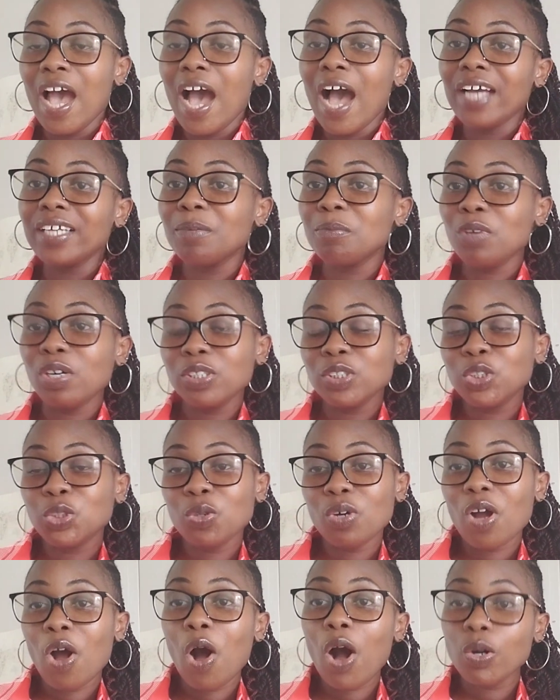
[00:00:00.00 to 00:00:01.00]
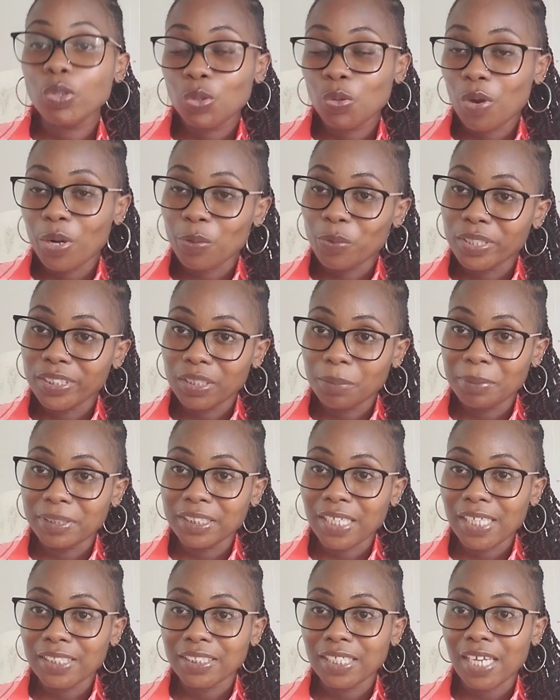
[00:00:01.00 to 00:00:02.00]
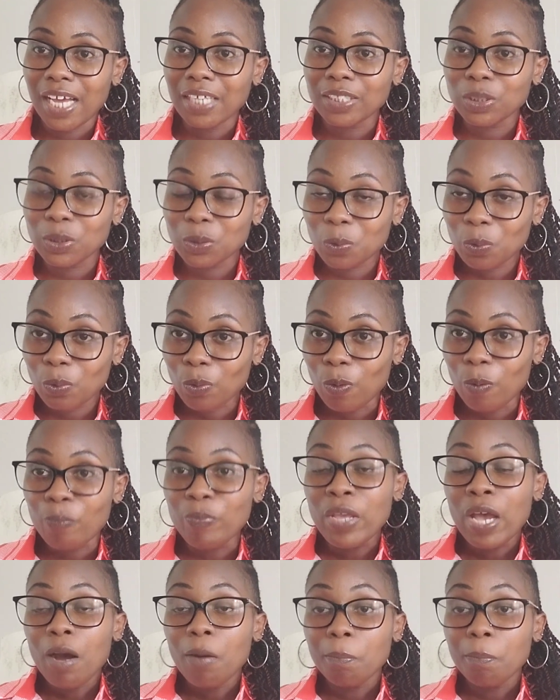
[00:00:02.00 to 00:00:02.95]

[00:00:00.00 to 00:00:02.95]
I am not sure how you are going to be tested at school,